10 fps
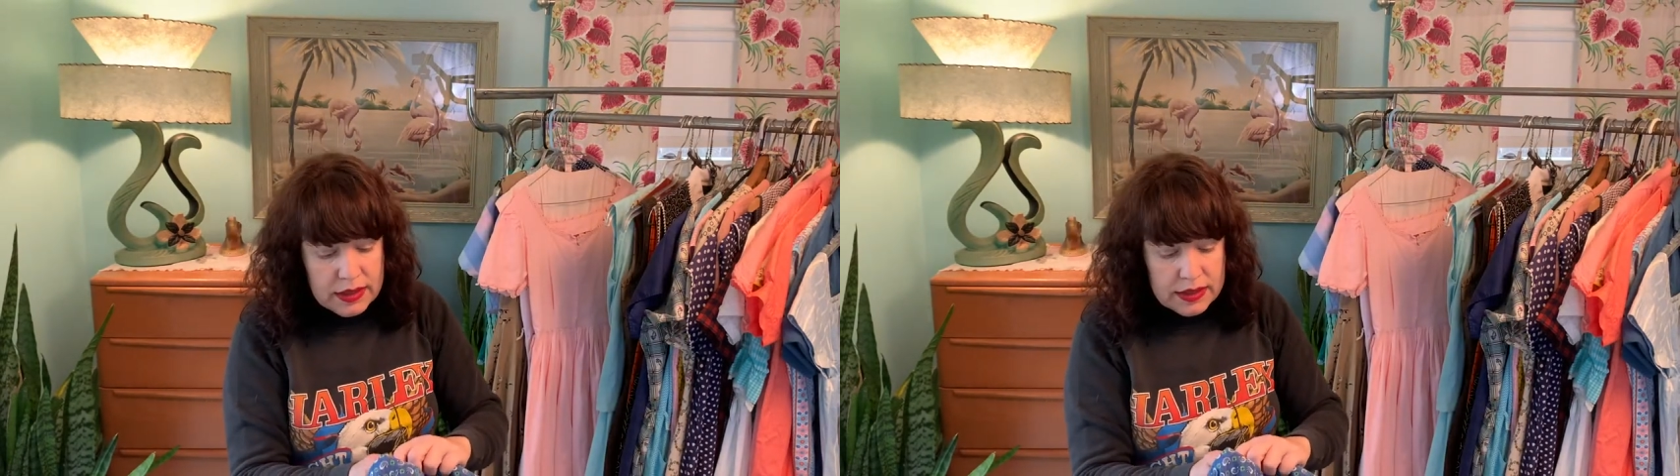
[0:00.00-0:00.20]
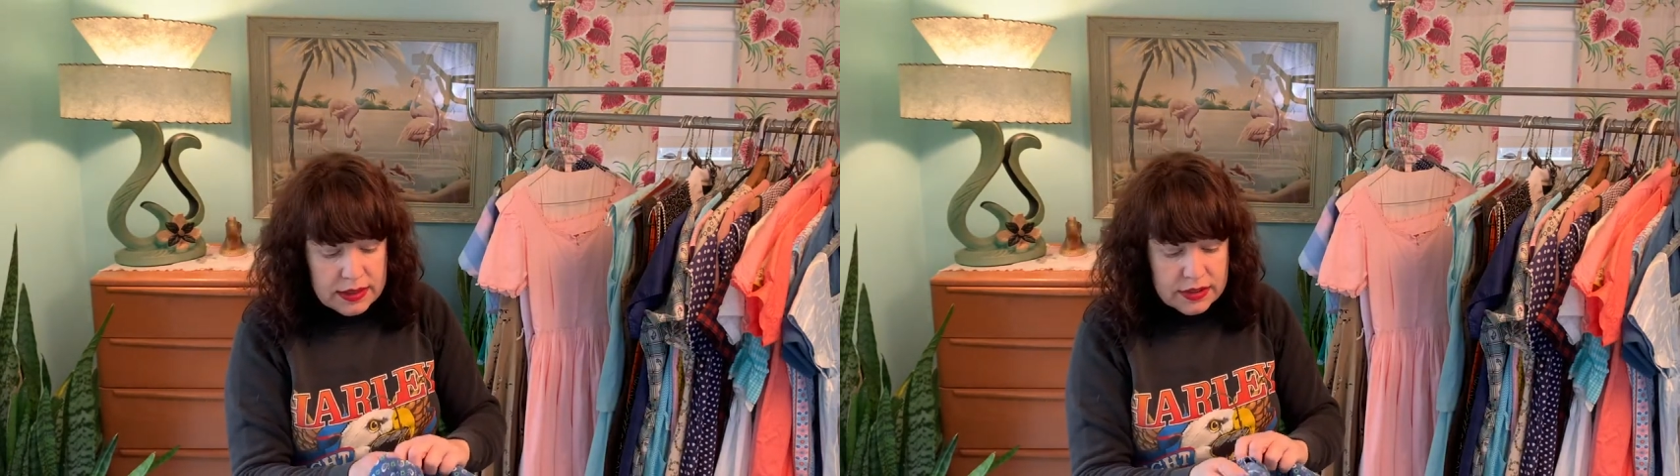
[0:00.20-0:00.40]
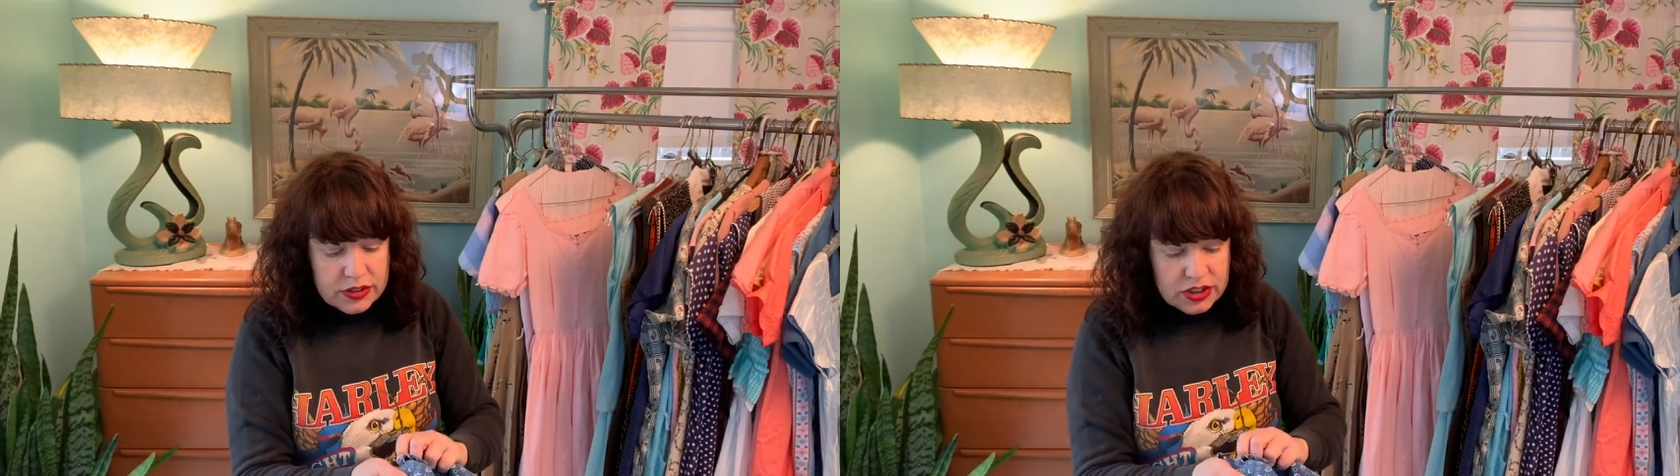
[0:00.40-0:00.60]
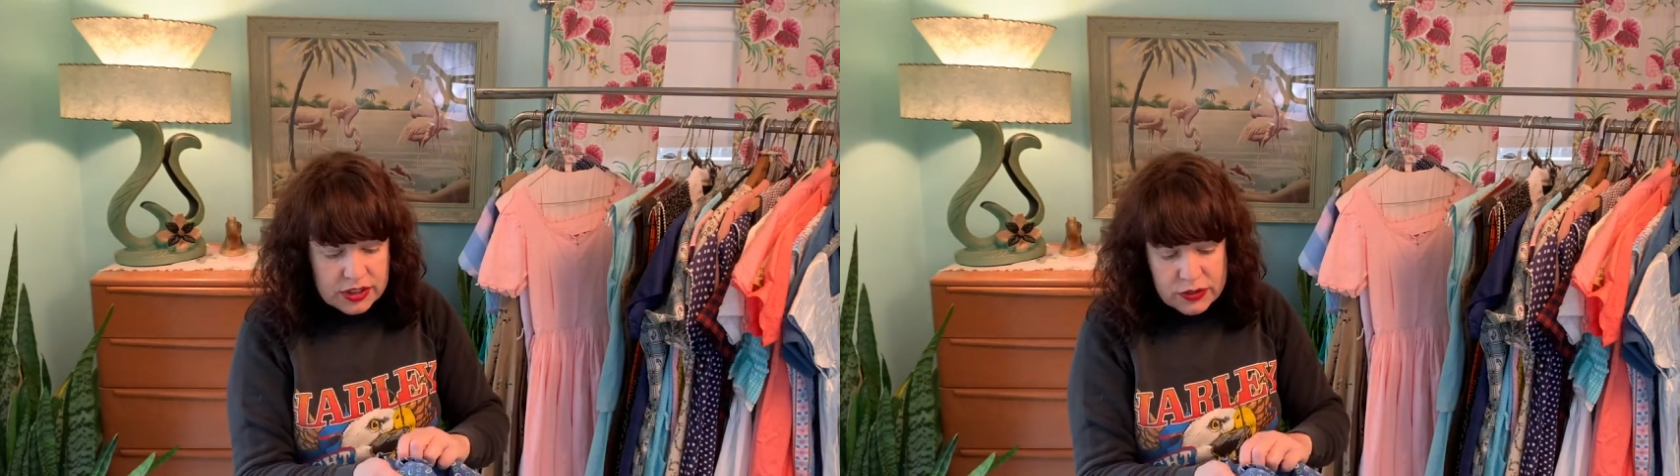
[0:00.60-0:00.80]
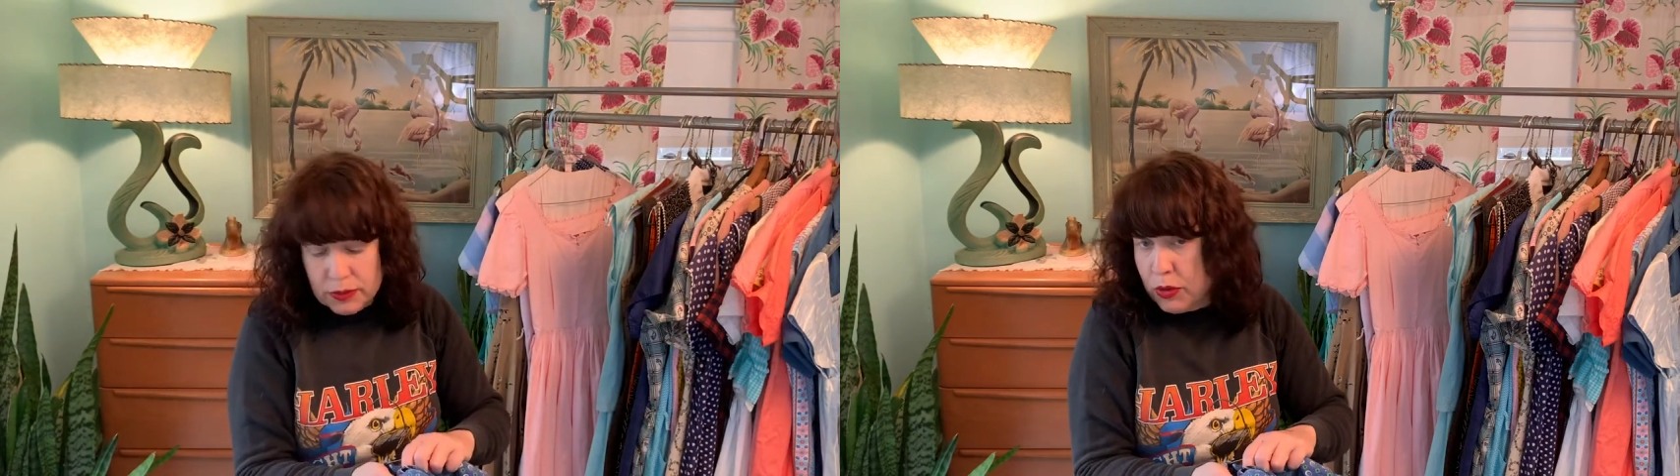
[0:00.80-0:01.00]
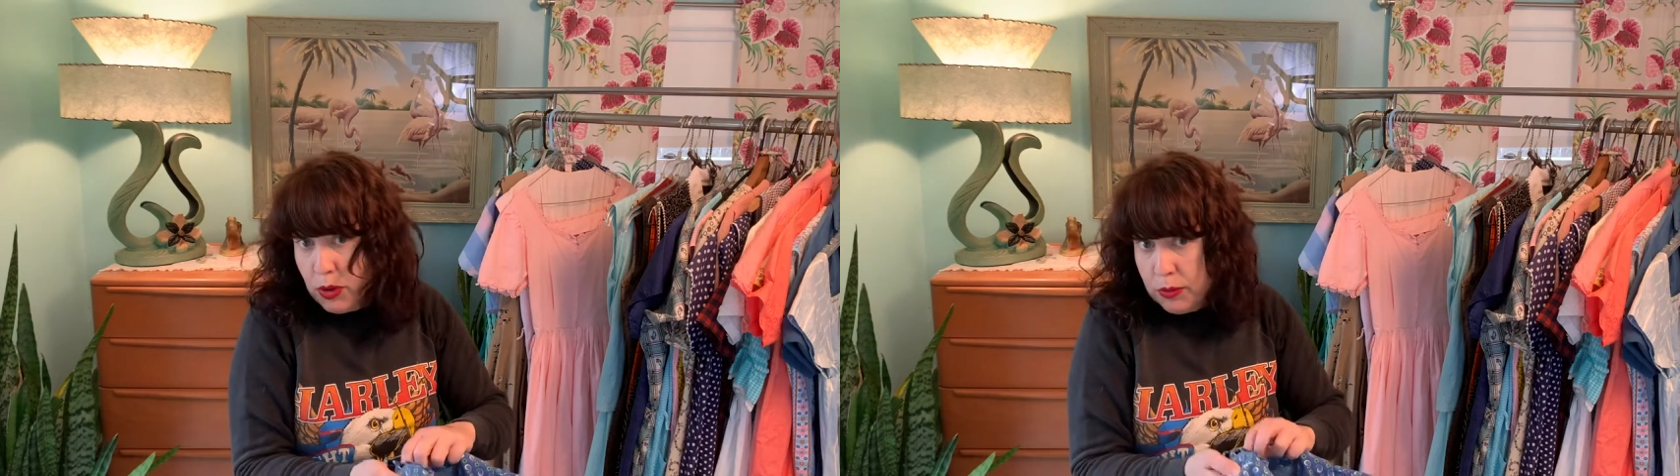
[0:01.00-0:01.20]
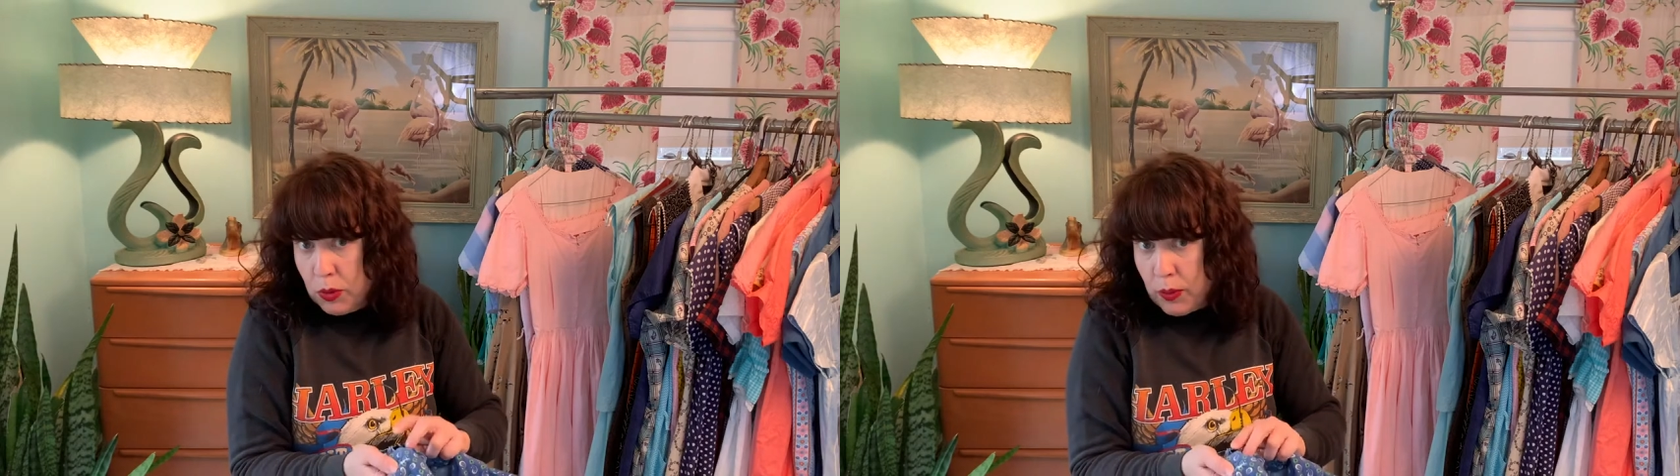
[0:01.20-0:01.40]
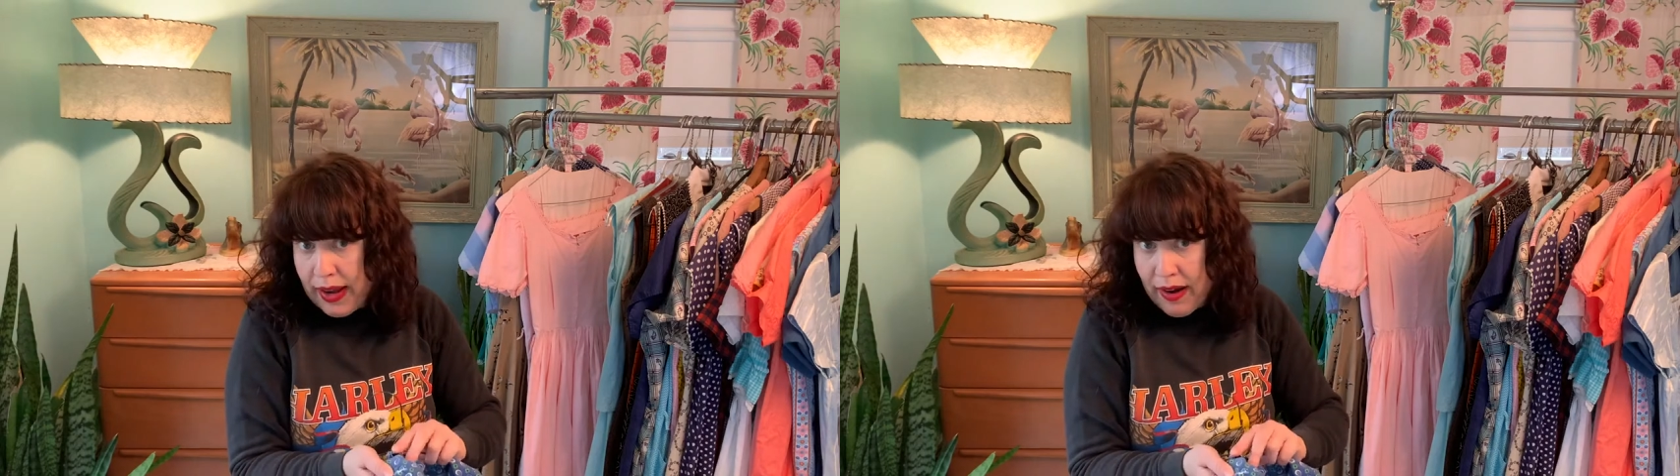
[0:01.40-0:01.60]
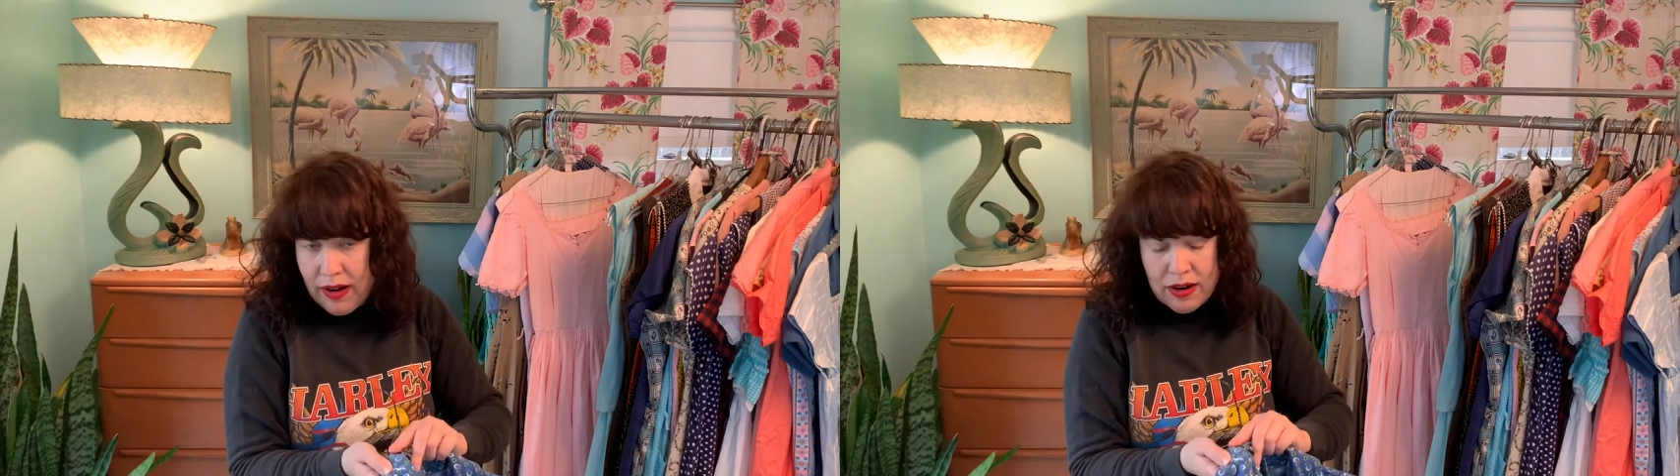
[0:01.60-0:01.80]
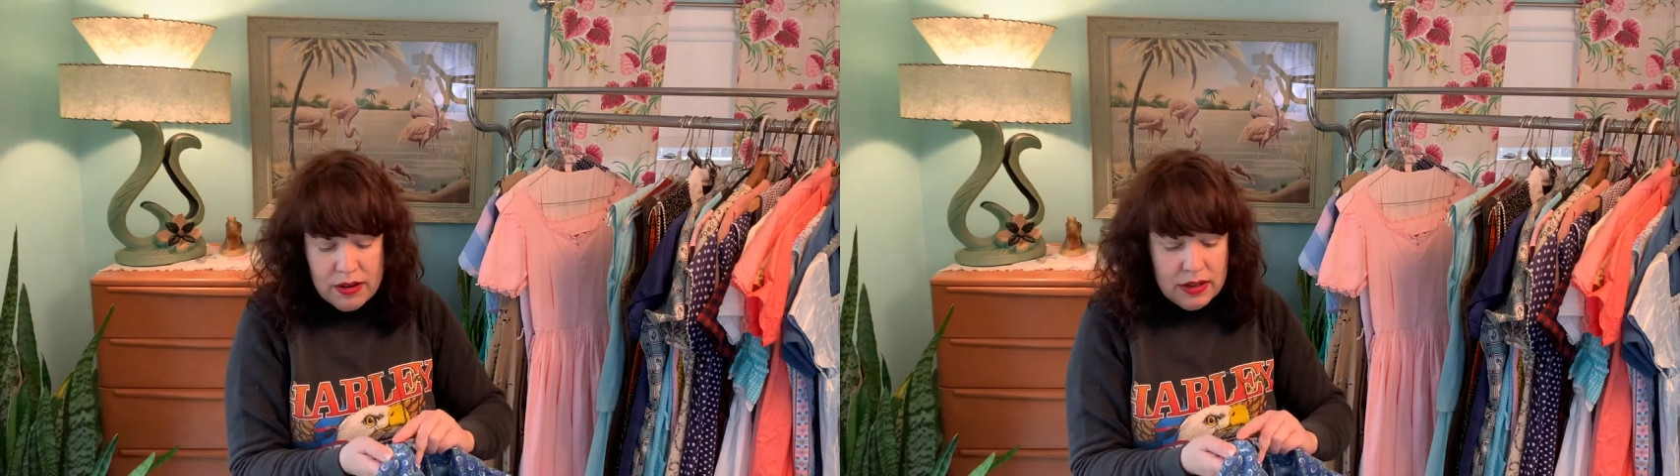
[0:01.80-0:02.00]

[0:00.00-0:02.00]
is just from normal wear.